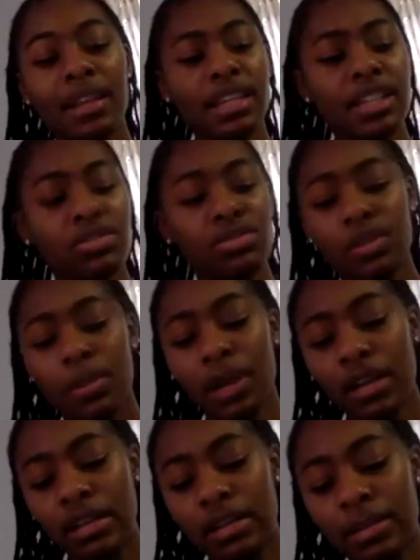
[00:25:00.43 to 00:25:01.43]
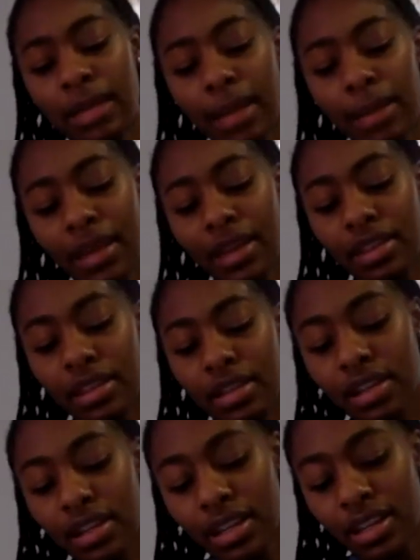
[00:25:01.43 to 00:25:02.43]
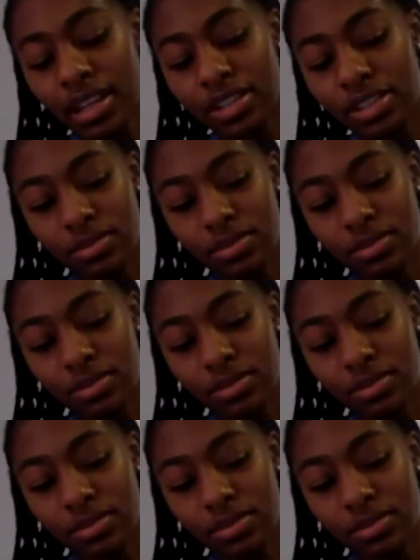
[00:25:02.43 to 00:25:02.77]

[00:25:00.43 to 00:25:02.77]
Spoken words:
But I think she was a part of the Black Panther.